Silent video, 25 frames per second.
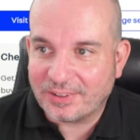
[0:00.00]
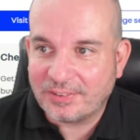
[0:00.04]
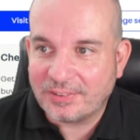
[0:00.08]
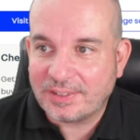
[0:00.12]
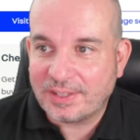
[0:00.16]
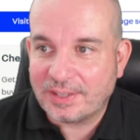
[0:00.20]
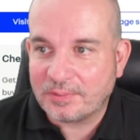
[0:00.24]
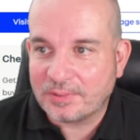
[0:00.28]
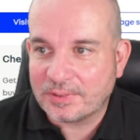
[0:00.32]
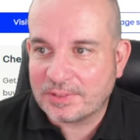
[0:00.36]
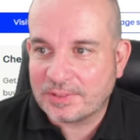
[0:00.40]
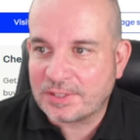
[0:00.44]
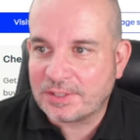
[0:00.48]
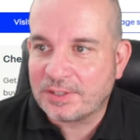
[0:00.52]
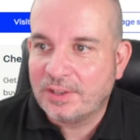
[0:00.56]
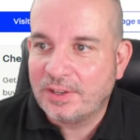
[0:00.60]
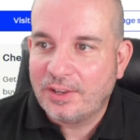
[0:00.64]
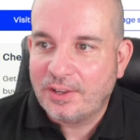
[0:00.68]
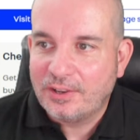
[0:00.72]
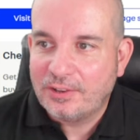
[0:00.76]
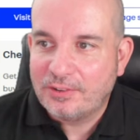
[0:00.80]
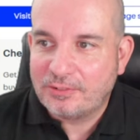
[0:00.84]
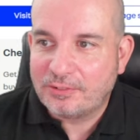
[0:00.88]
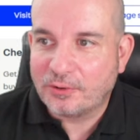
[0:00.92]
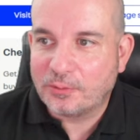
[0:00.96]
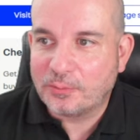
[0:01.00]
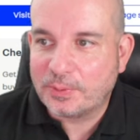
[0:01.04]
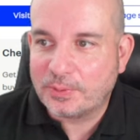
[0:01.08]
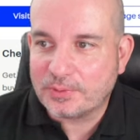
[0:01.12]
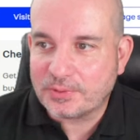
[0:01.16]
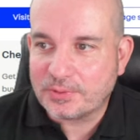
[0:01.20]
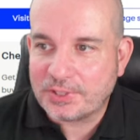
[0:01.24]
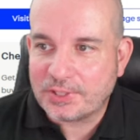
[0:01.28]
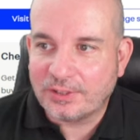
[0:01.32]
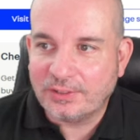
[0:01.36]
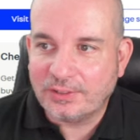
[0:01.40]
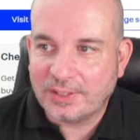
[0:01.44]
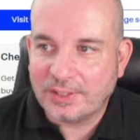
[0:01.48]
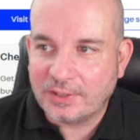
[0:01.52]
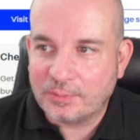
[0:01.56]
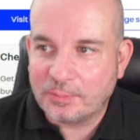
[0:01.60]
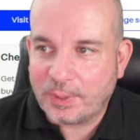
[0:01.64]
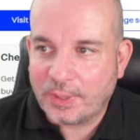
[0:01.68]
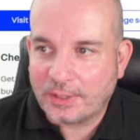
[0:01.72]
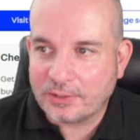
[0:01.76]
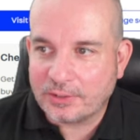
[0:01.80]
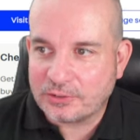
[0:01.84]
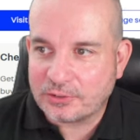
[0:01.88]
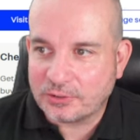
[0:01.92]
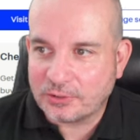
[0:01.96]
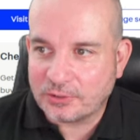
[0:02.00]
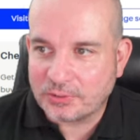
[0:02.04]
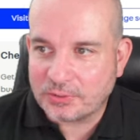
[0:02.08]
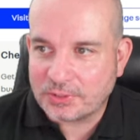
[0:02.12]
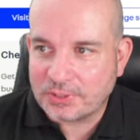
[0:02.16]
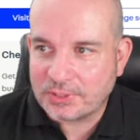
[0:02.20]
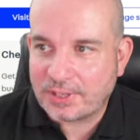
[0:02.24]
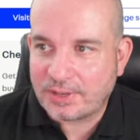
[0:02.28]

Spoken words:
I mean, that one's 4.2 litre petrol,